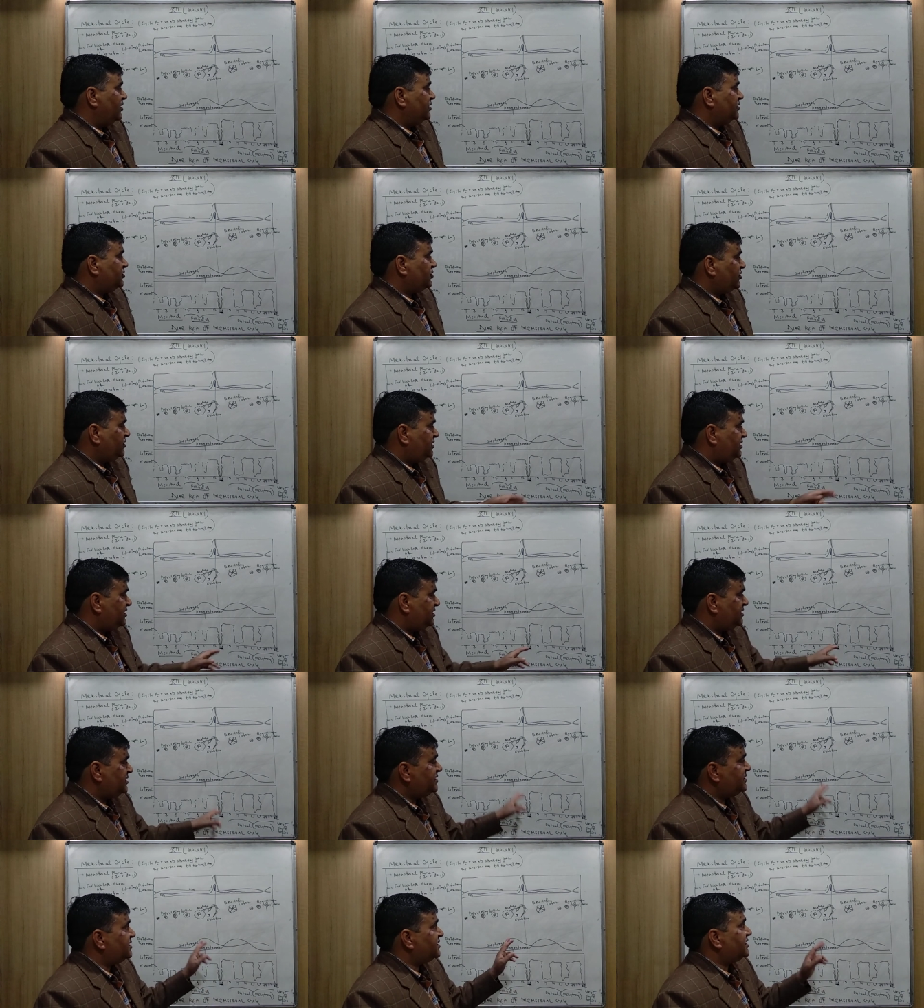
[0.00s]
So
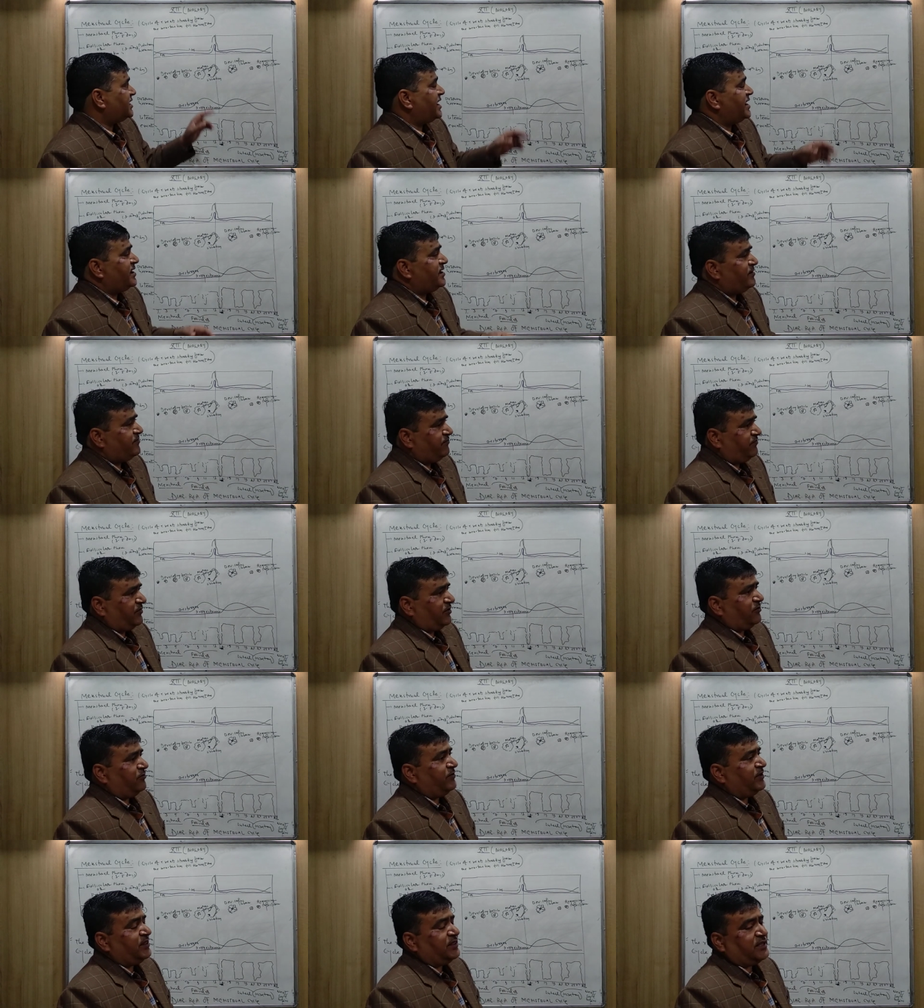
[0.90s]
this is the time
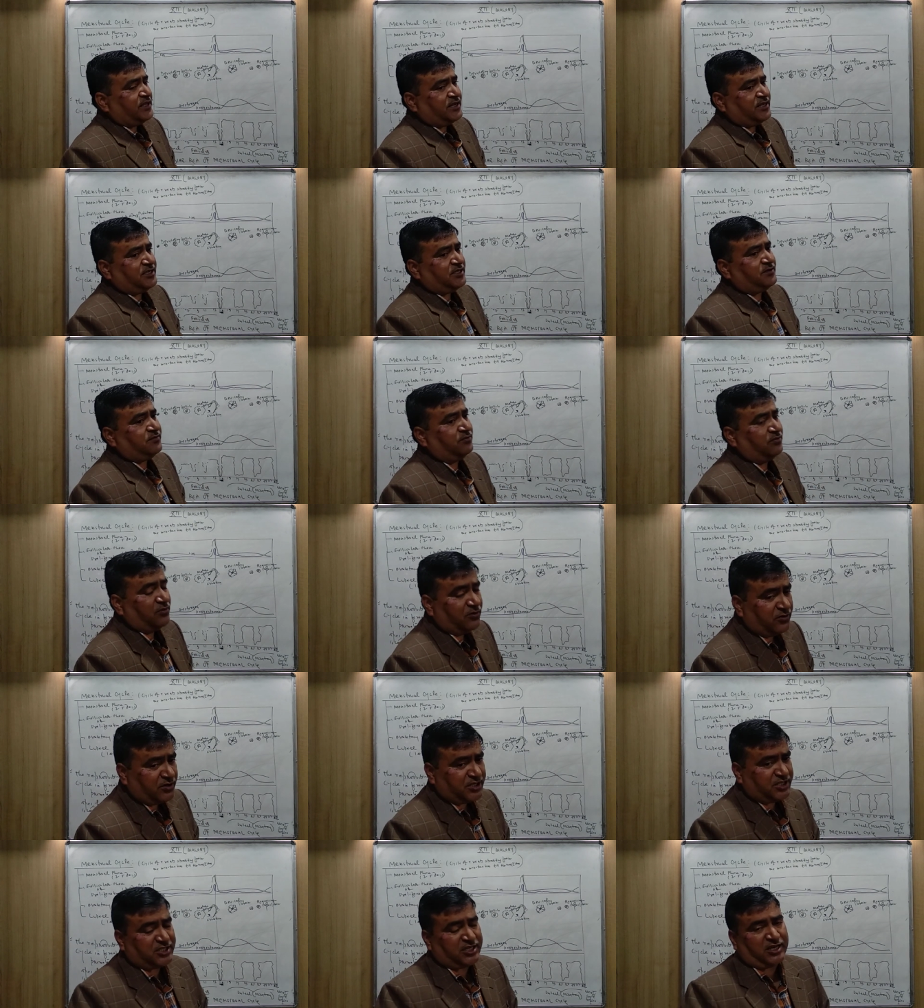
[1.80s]
when there is
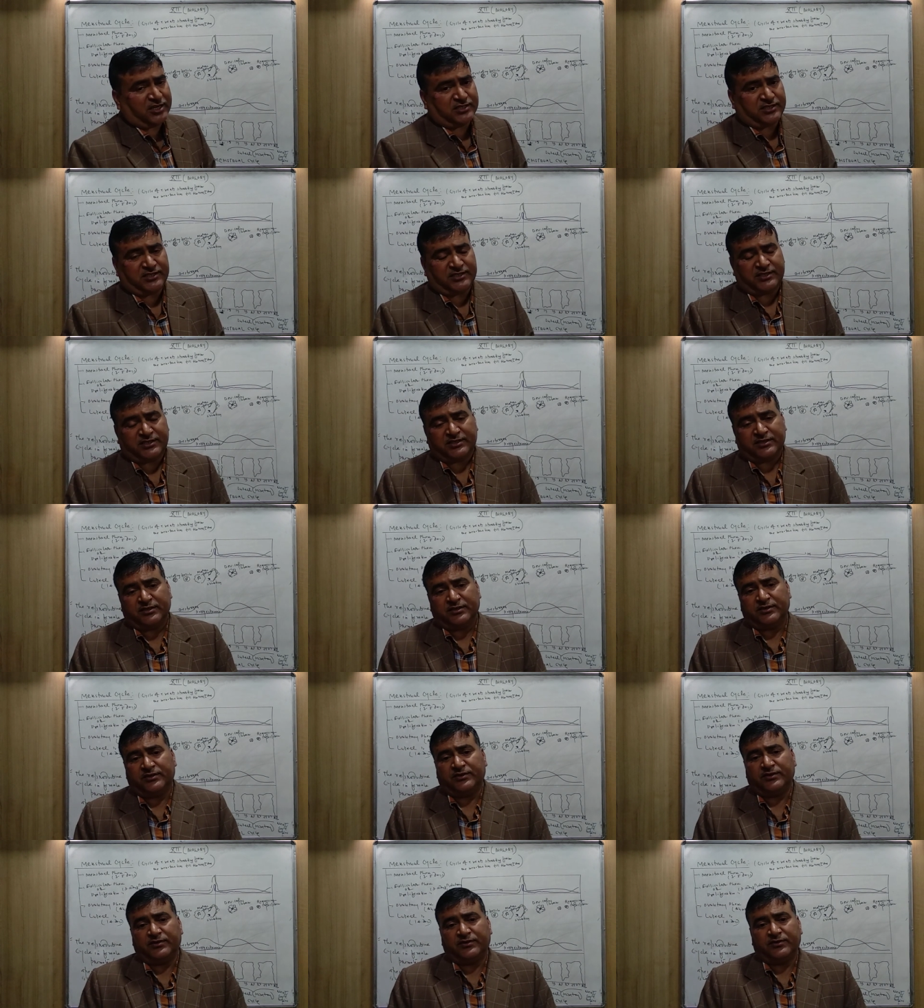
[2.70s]
more chance
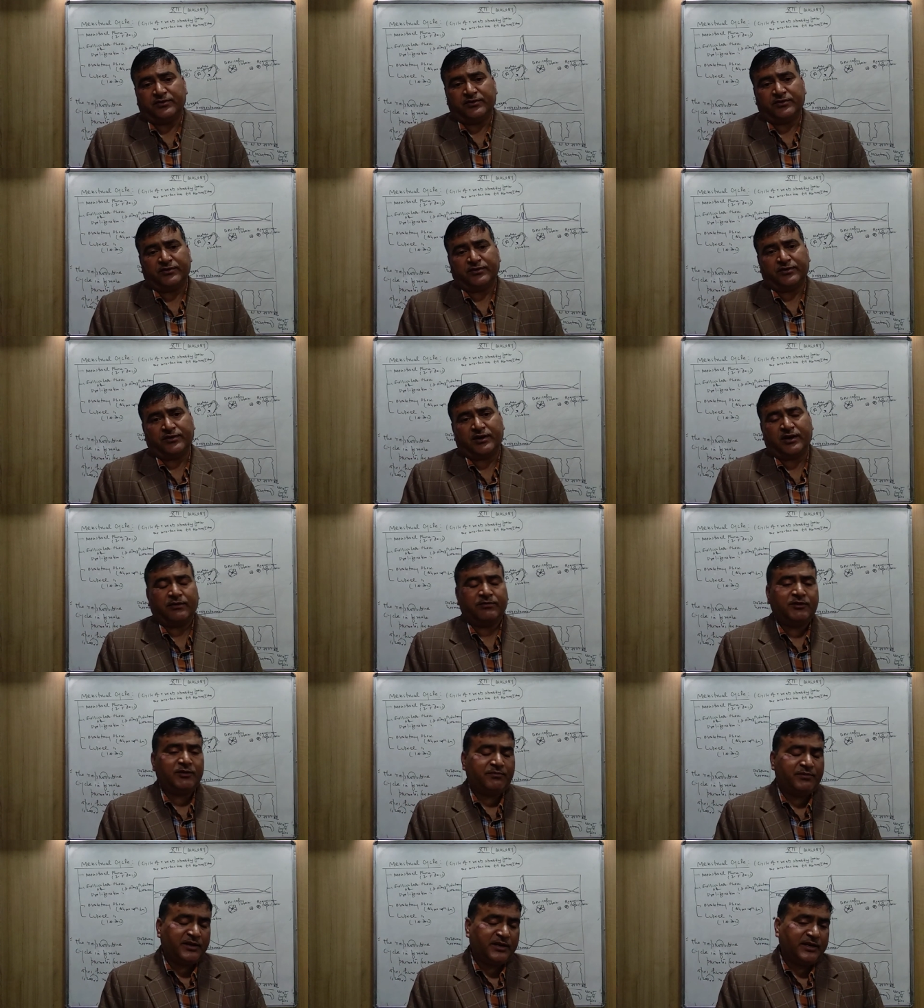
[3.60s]

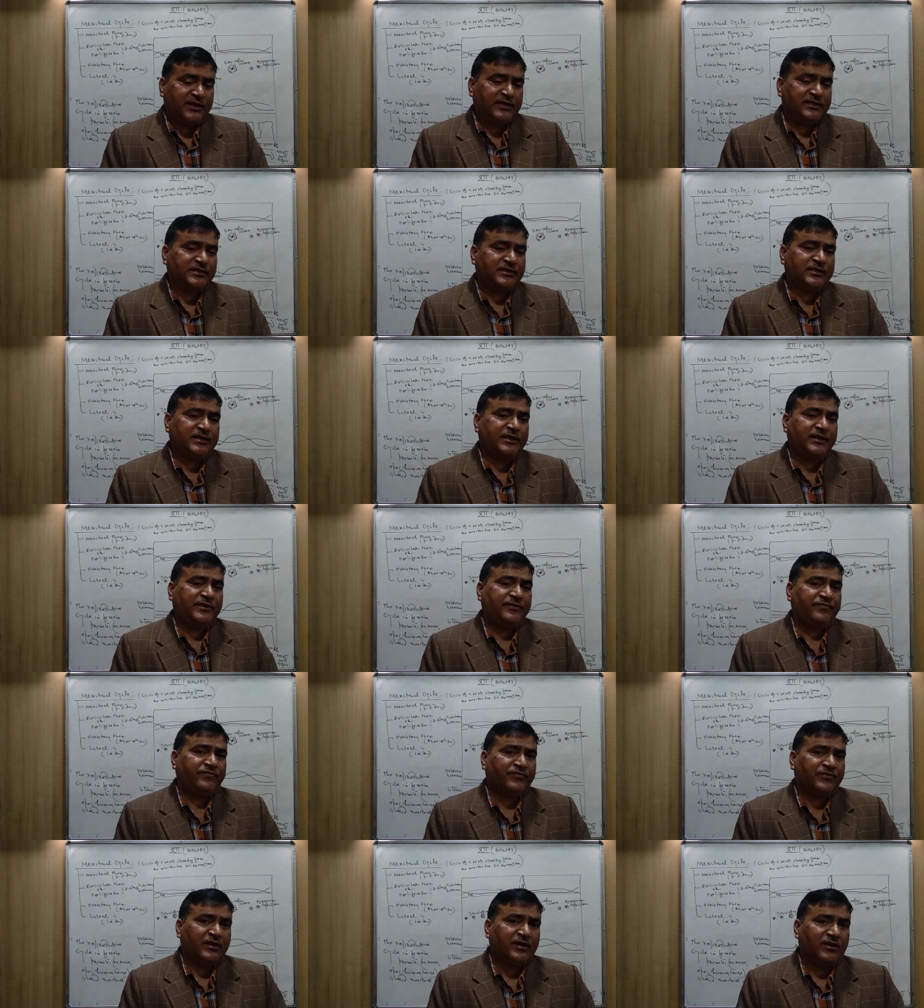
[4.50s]
of the
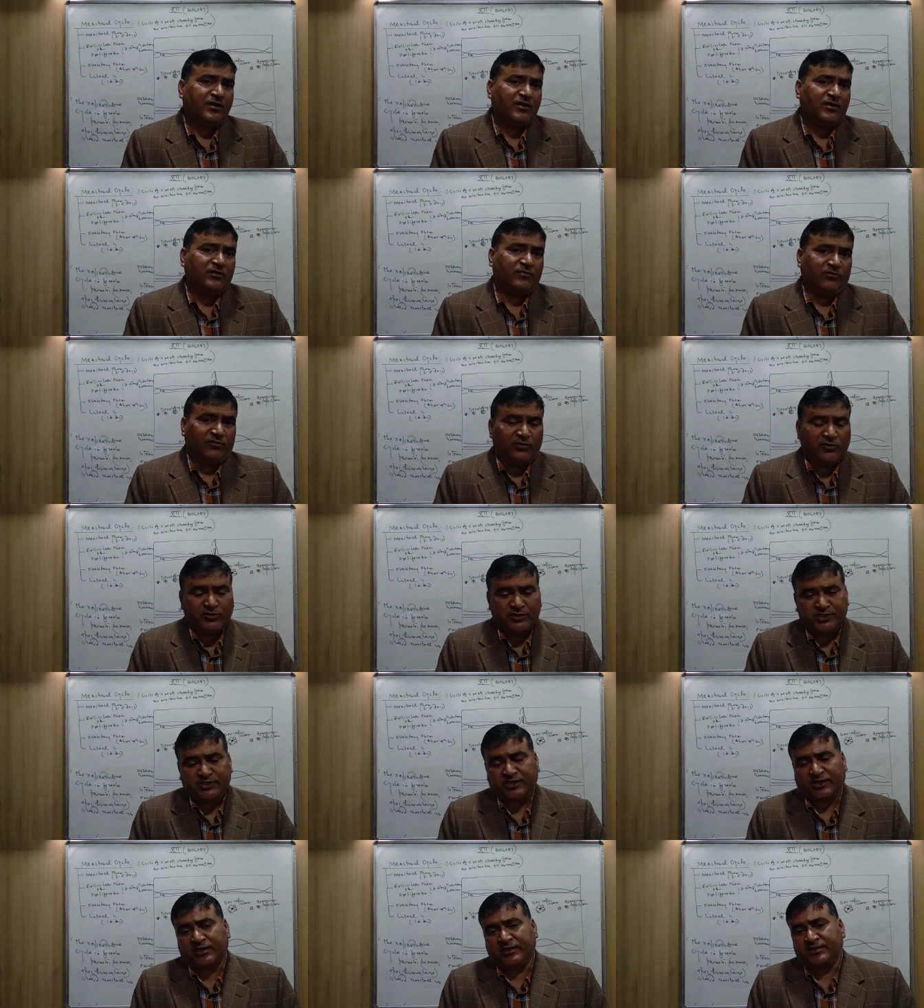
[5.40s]
pregnancy, more
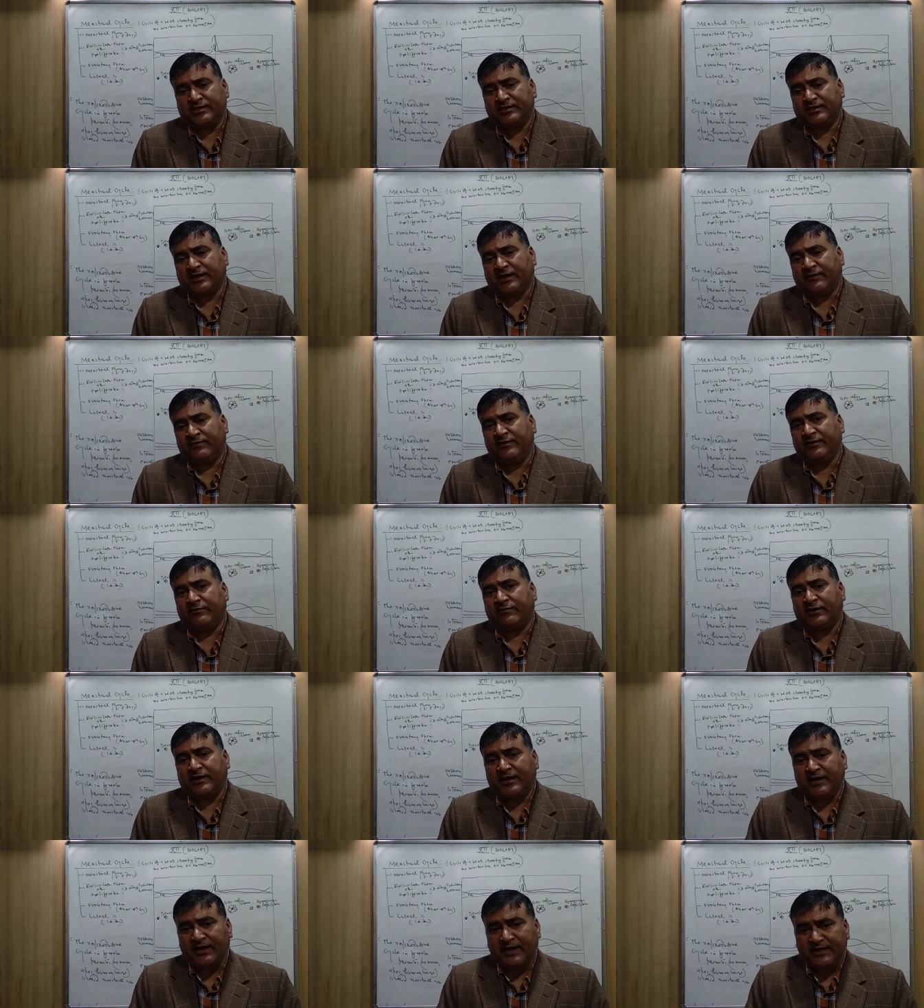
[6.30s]
chance of the
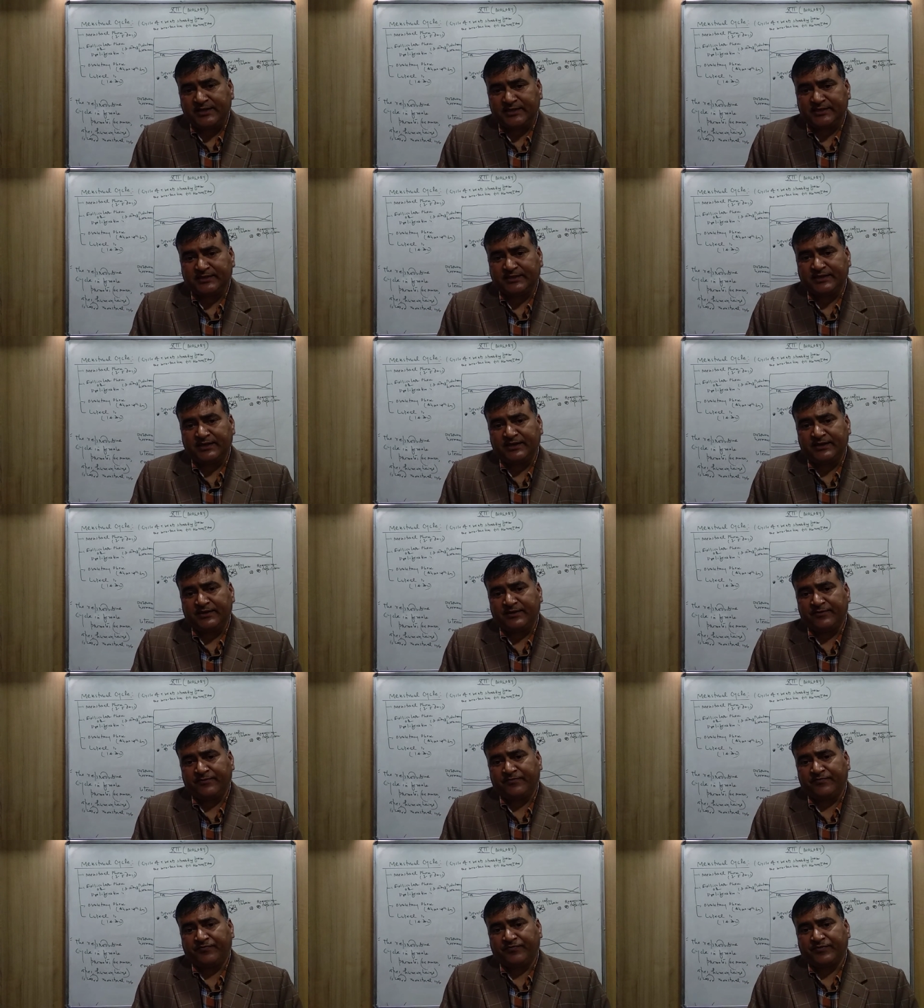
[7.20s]
fertilization.